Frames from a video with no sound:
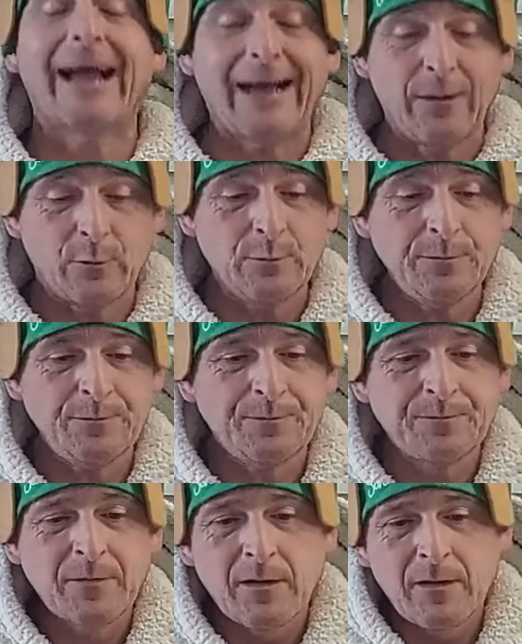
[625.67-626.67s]
down
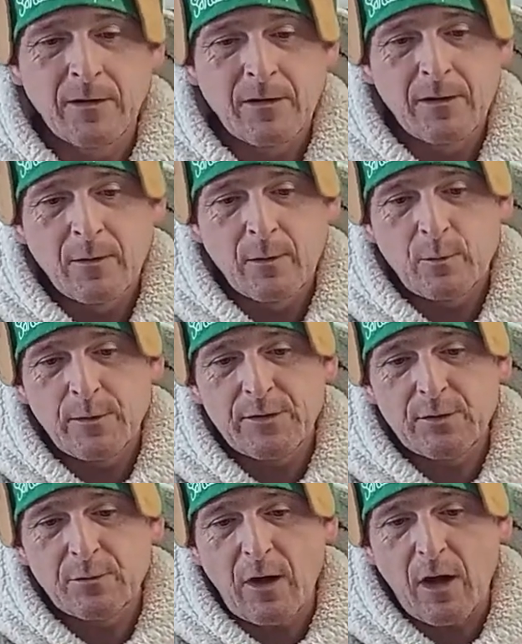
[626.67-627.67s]

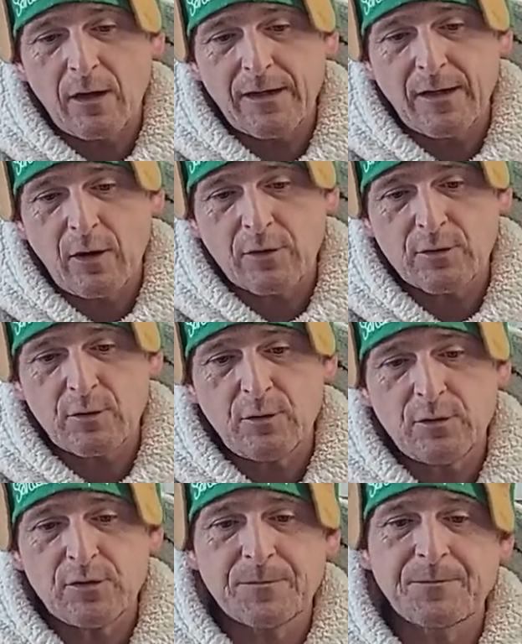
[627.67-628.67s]
with some garlic hot
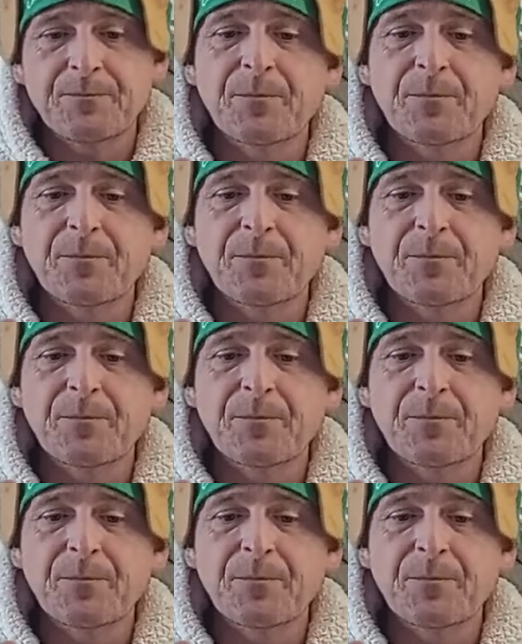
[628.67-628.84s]
sauce.